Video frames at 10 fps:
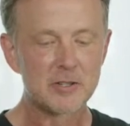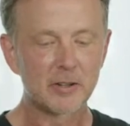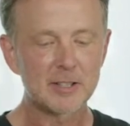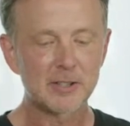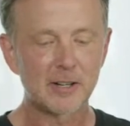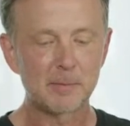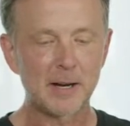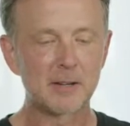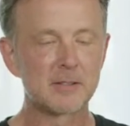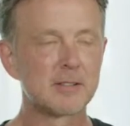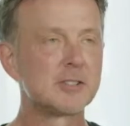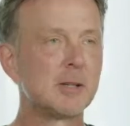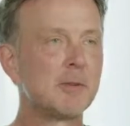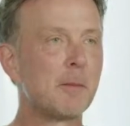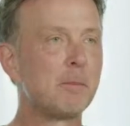So let's talk about
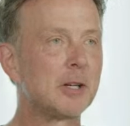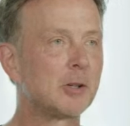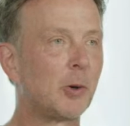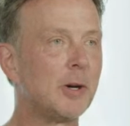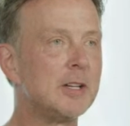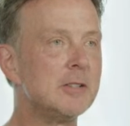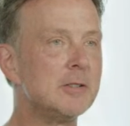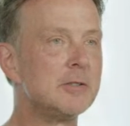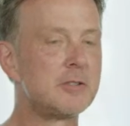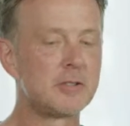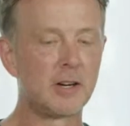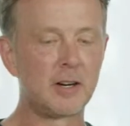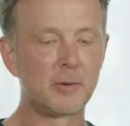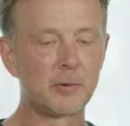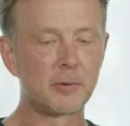some of the Bitcoin news
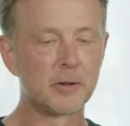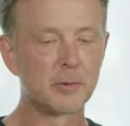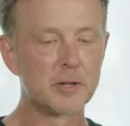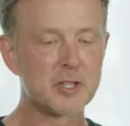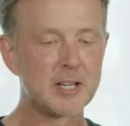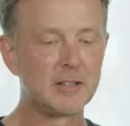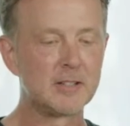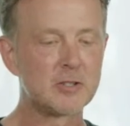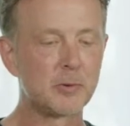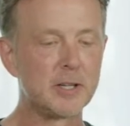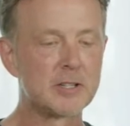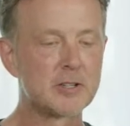we're seeing this week.